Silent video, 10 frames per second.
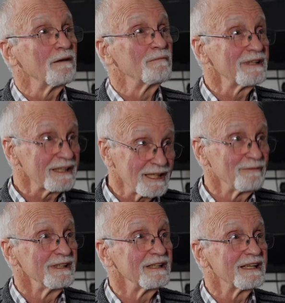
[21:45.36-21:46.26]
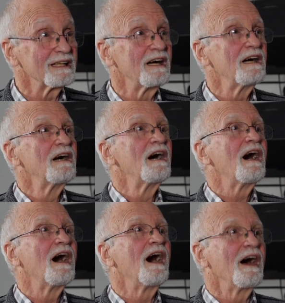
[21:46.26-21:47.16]
And when they come here, they go,
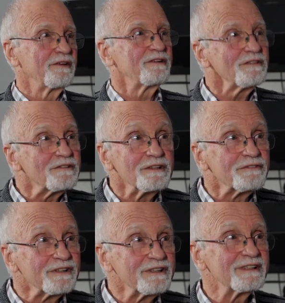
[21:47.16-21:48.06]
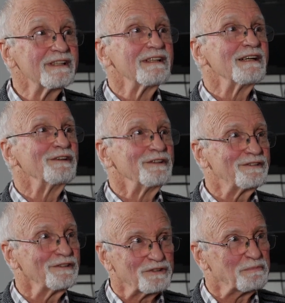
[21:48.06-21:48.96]
"This is different and
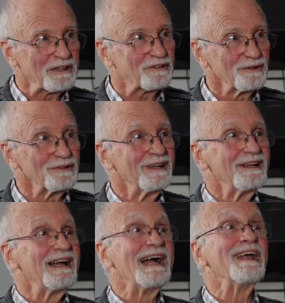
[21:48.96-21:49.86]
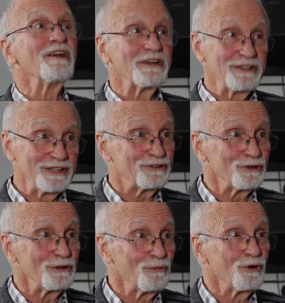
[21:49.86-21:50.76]
this is special and I need
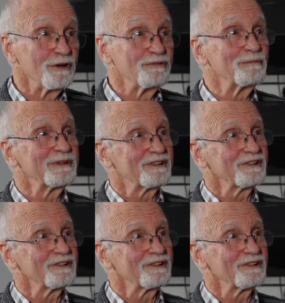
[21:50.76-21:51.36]
to do more of it